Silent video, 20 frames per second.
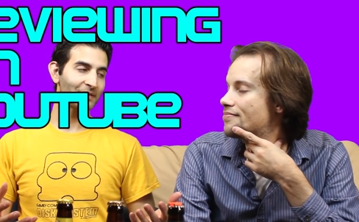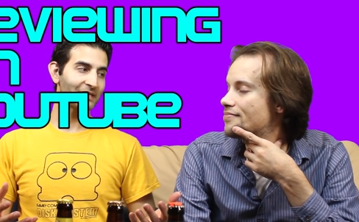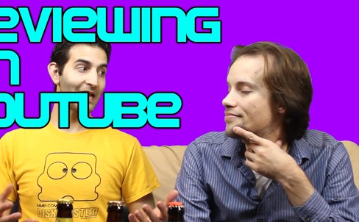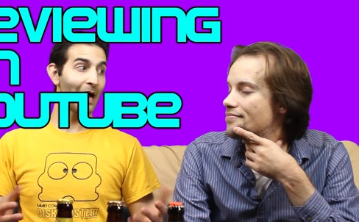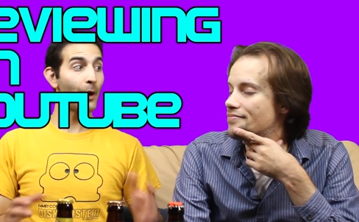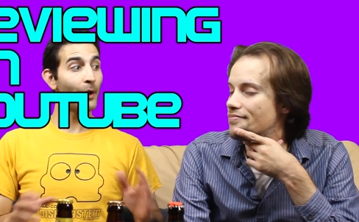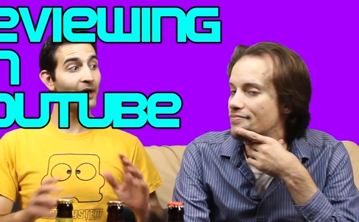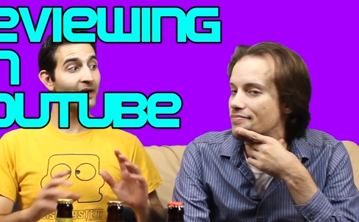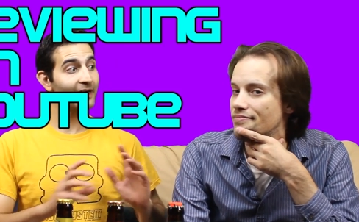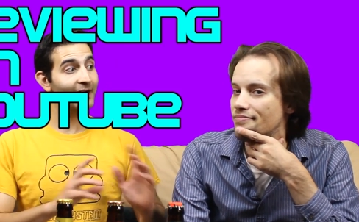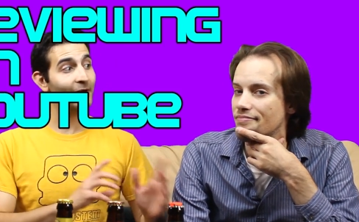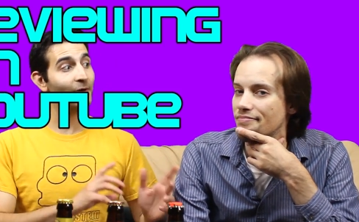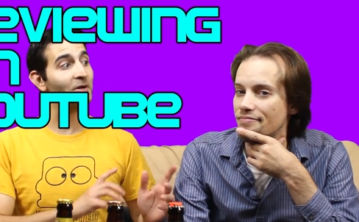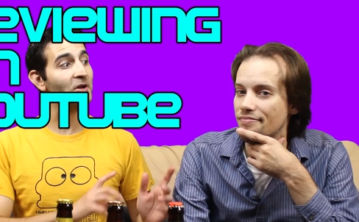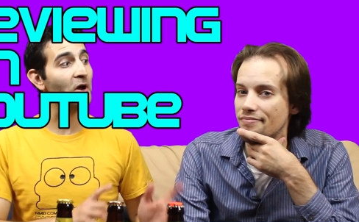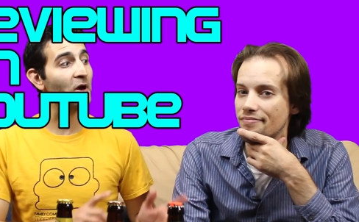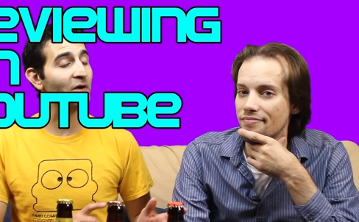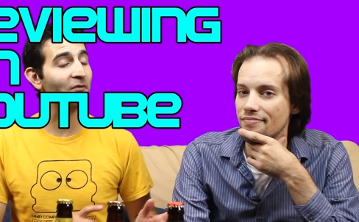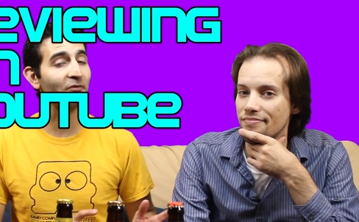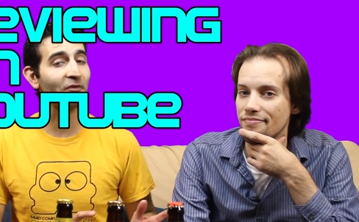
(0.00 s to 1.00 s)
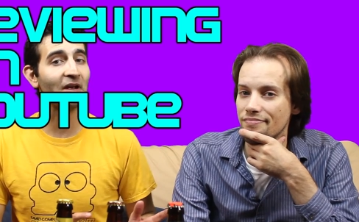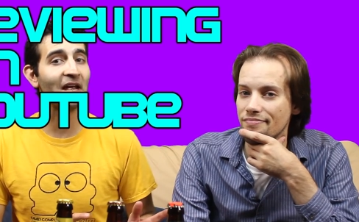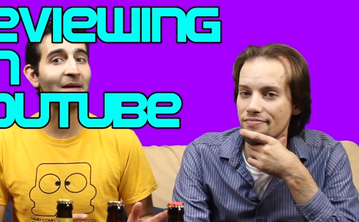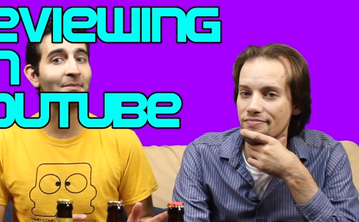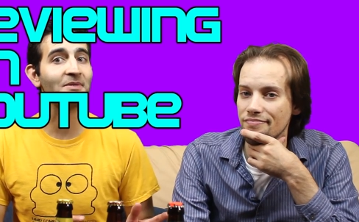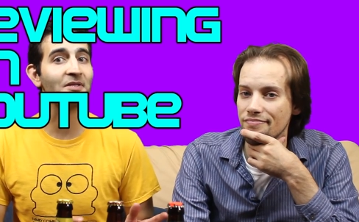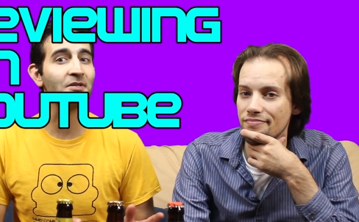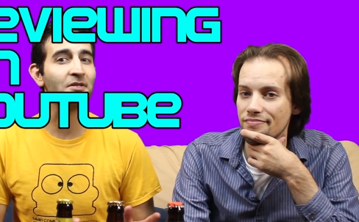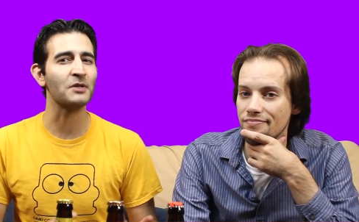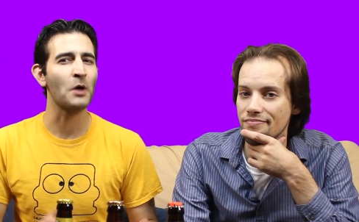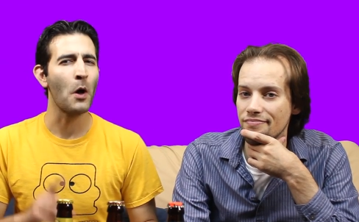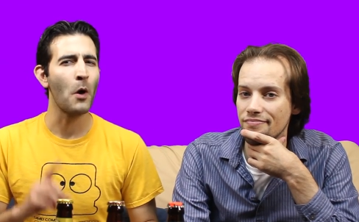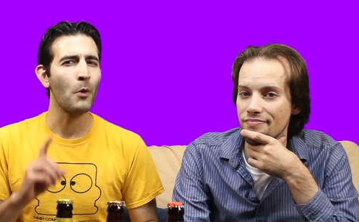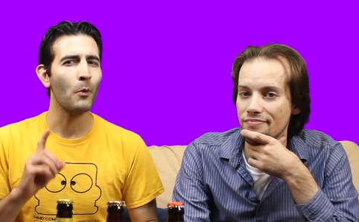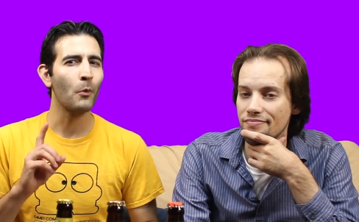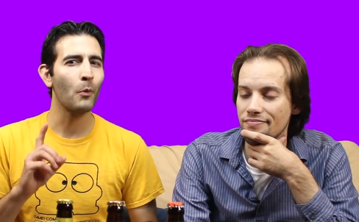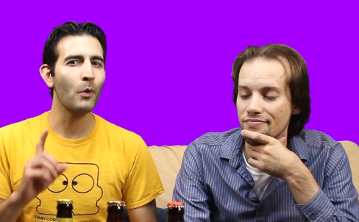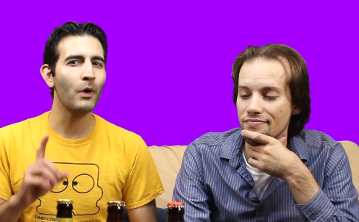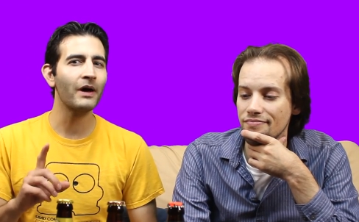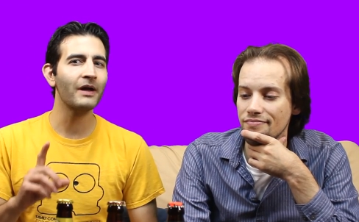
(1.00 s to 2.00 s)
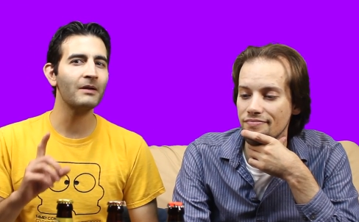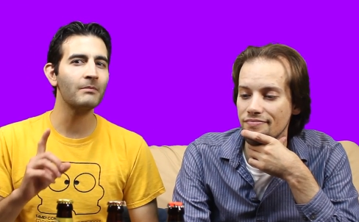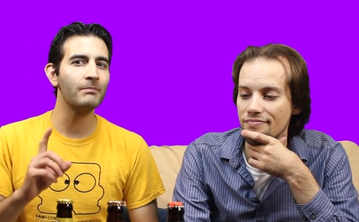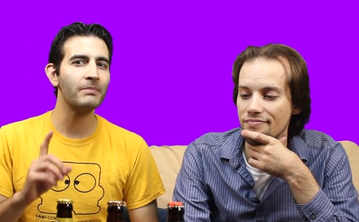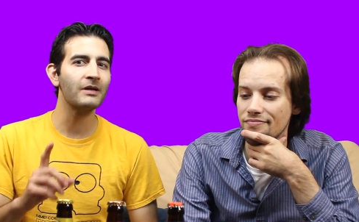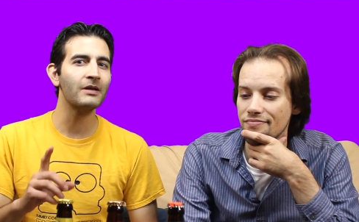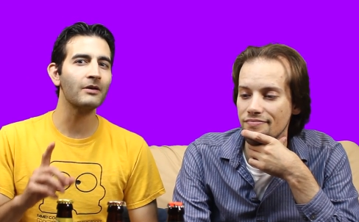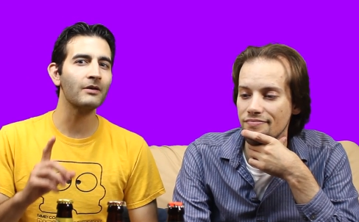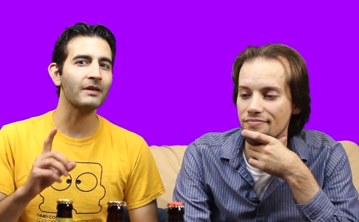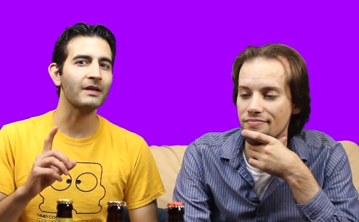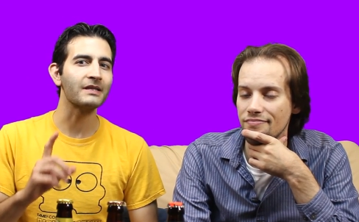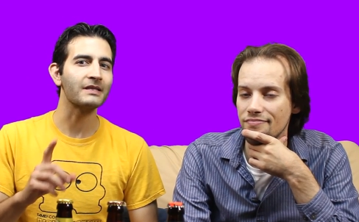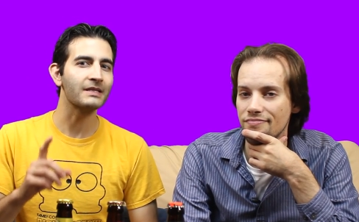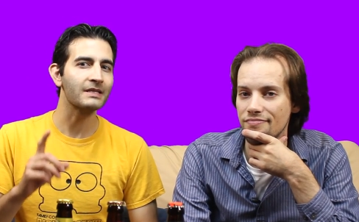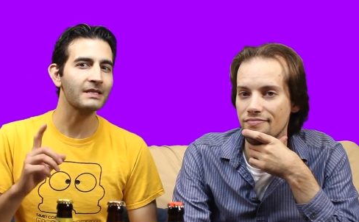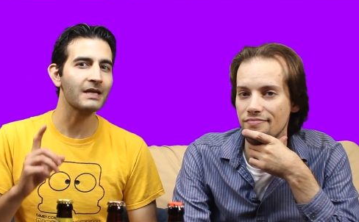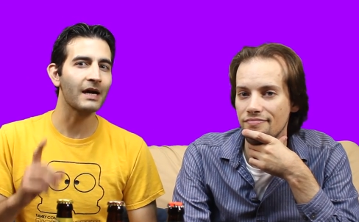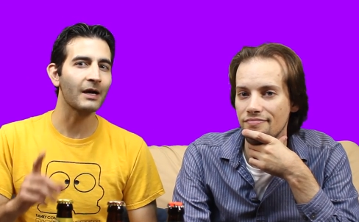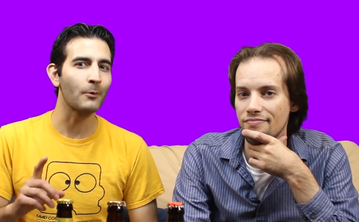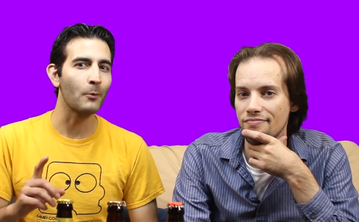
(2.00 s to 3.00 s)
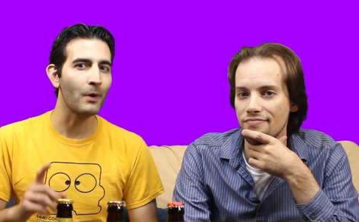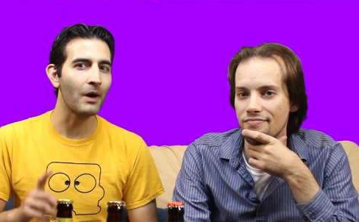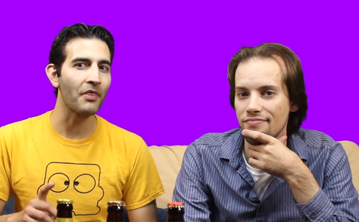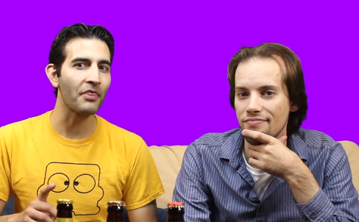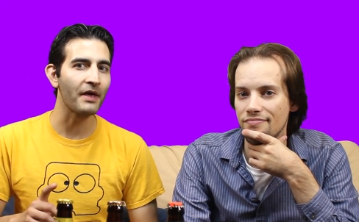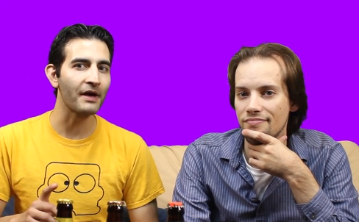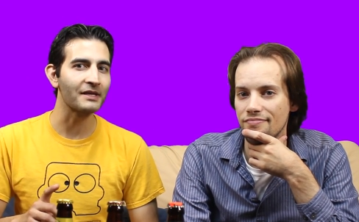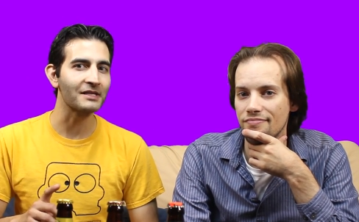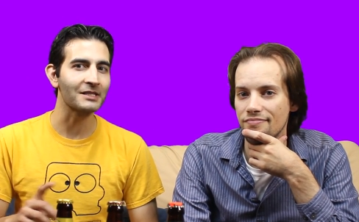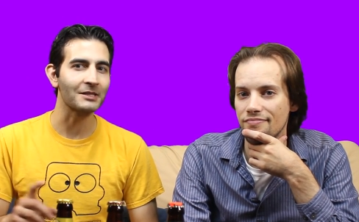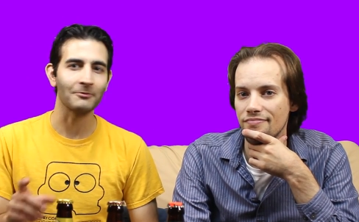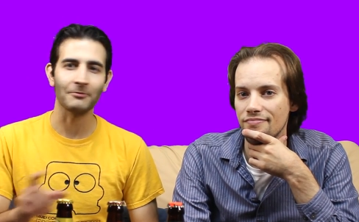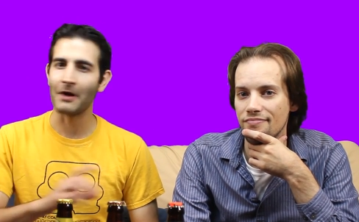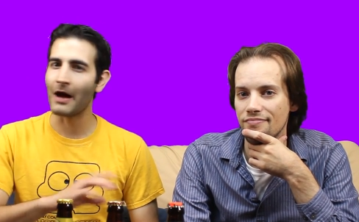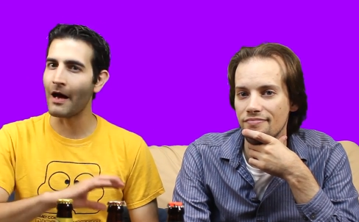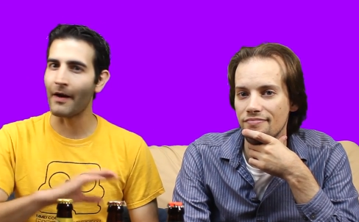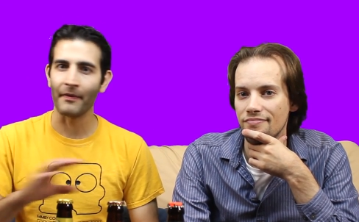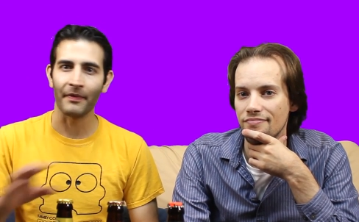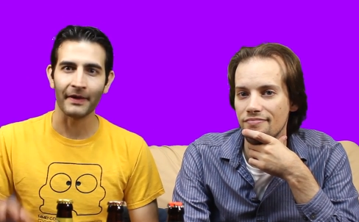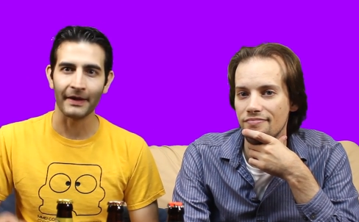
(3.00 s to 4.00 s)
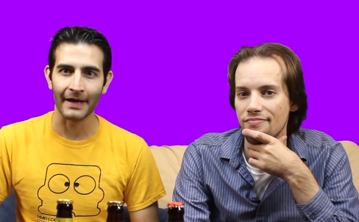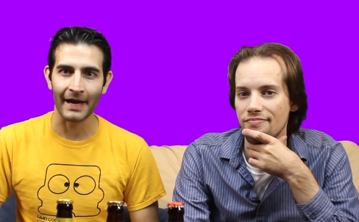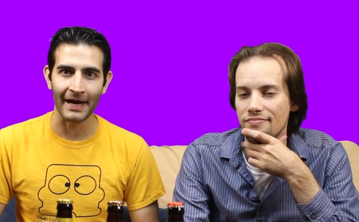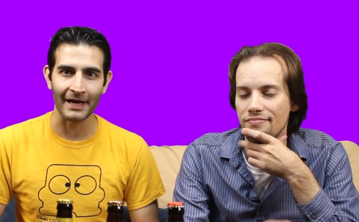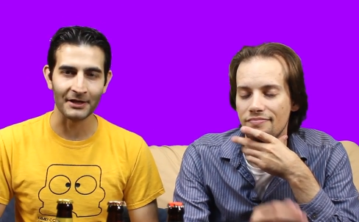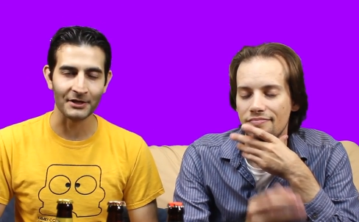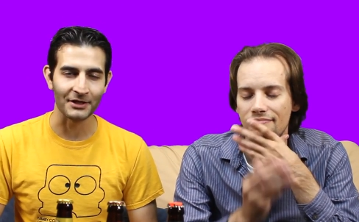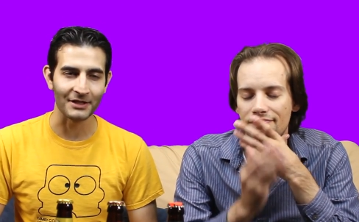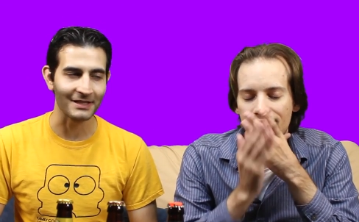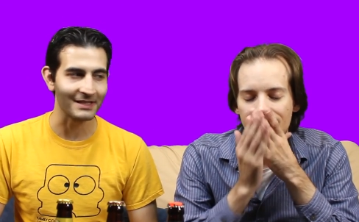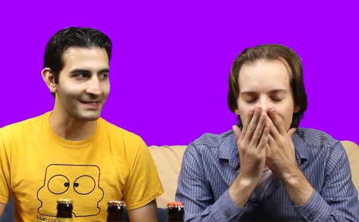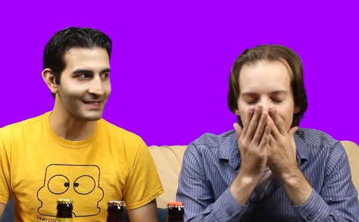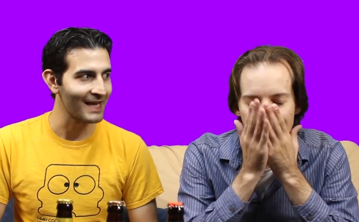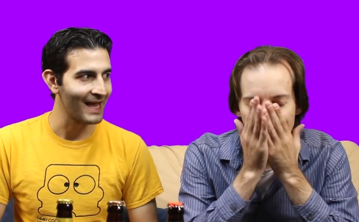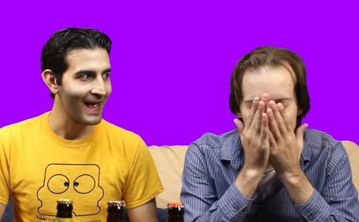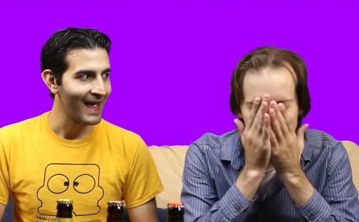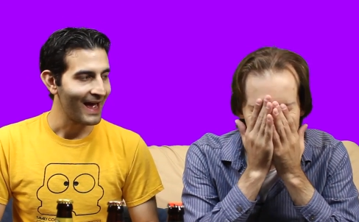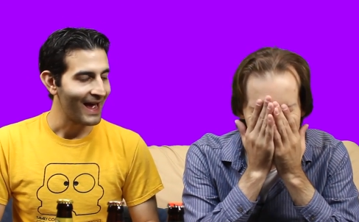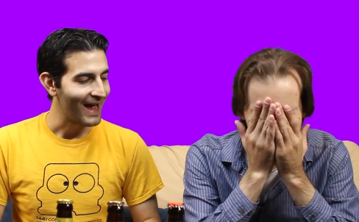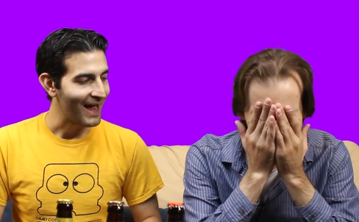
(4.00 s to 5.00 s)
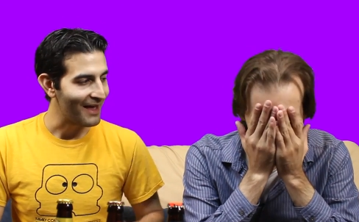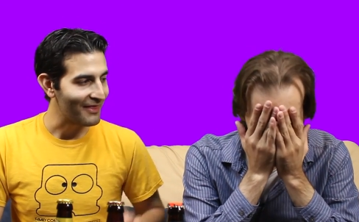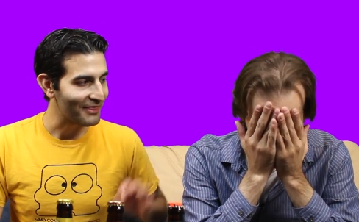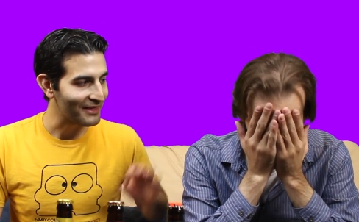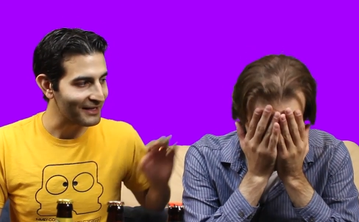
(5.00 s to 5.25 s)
Speaker 1: Now, here at Hard for Games, there's one beer that stuck with us throughout the ages. I